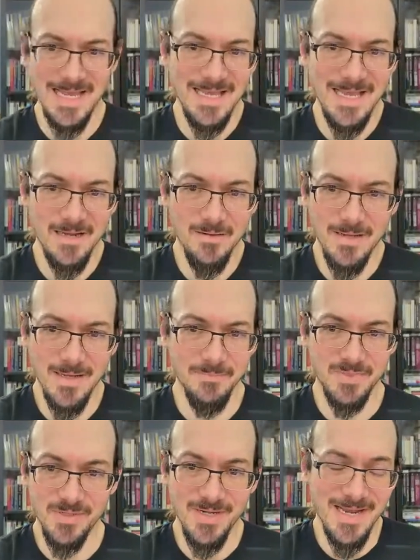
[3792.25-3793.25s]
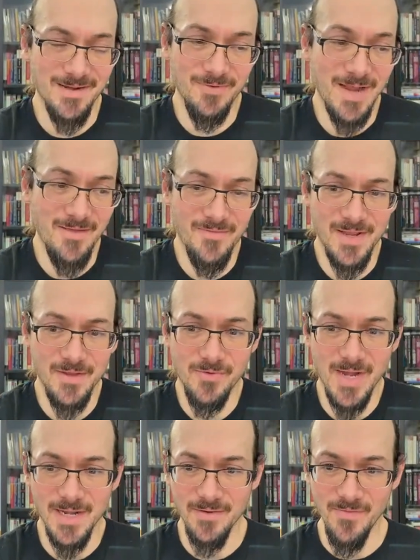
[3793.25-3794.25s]
I'm sorry, I don't have any
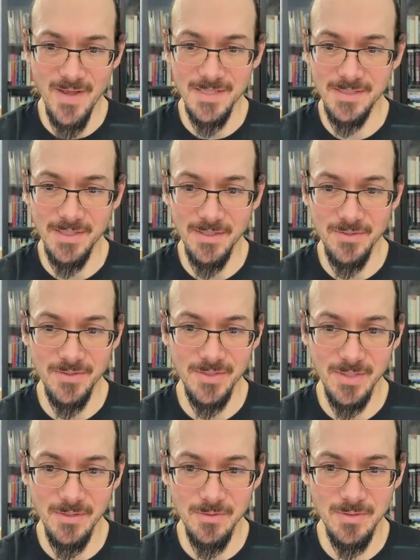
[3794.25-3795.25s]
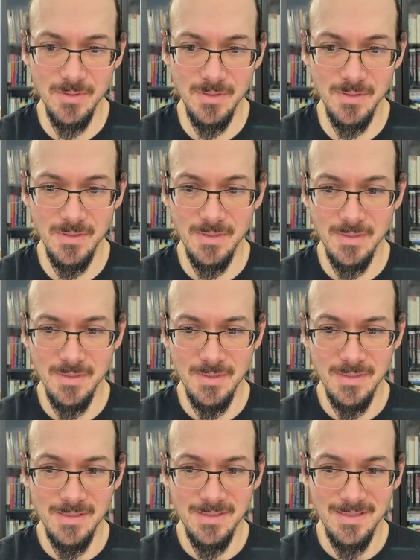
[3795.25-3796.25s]
great advice here, so
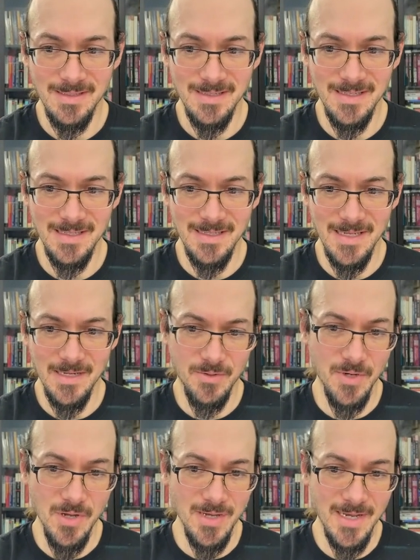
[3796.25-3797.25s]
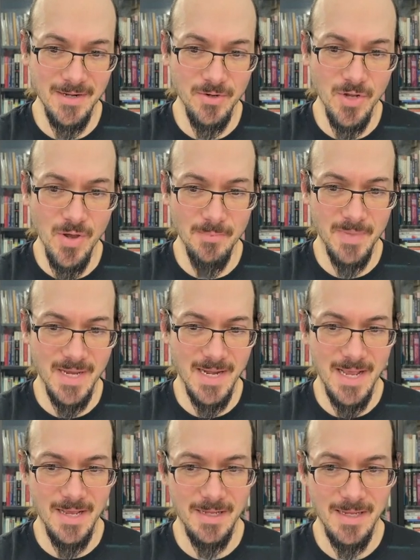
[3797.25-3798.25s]
I don't know. I'm
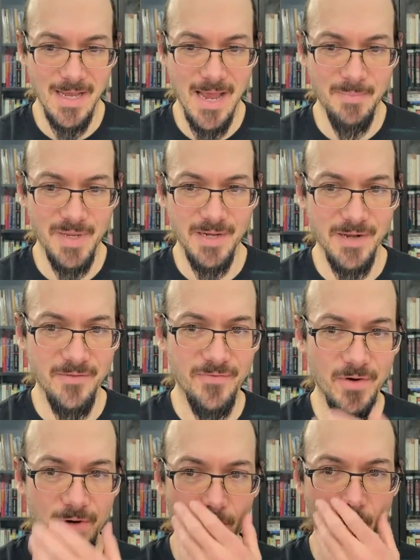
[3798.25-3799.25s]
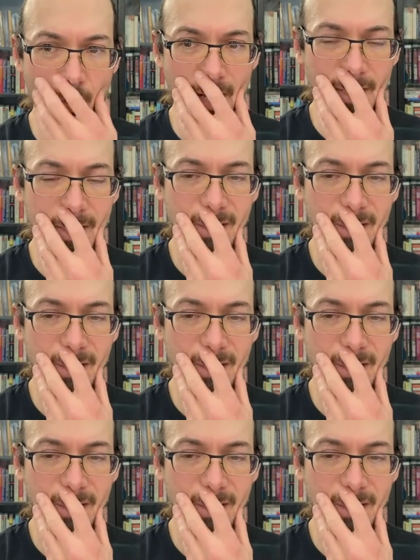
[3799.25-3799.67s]
kind of happy to defer to what.